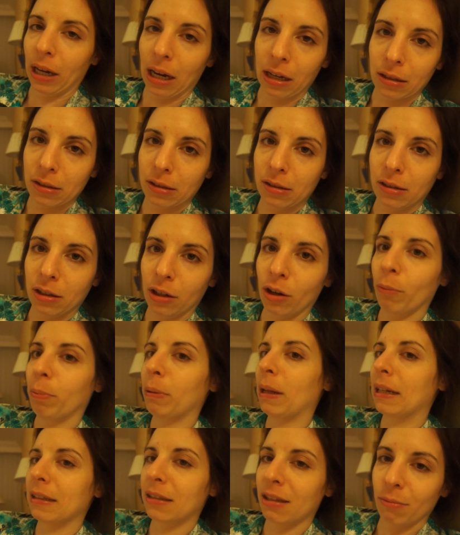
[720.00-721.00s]
else, to go
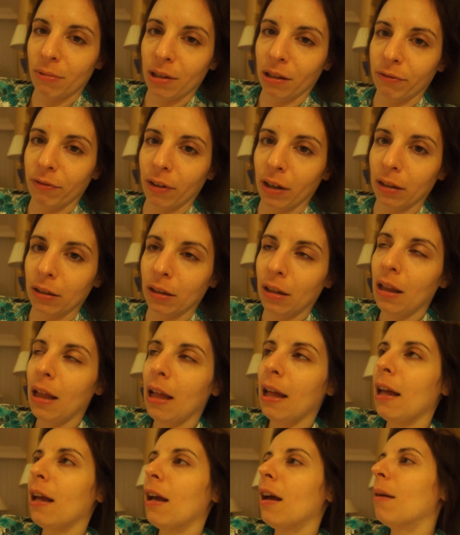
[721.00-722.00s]
plan something fun.
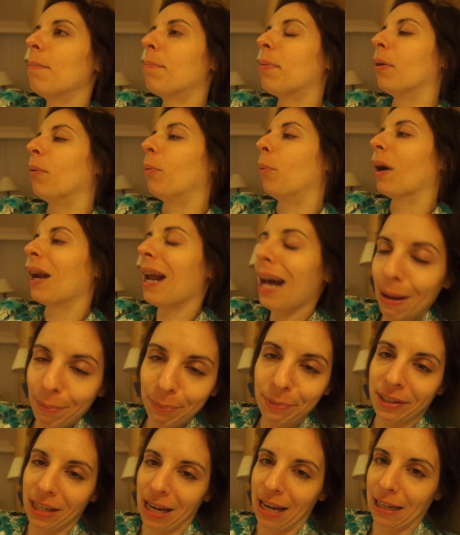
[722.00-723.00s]
But what
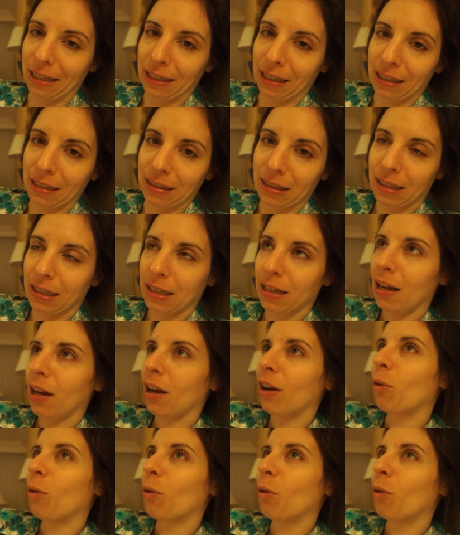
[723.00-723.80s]
I'm saying is,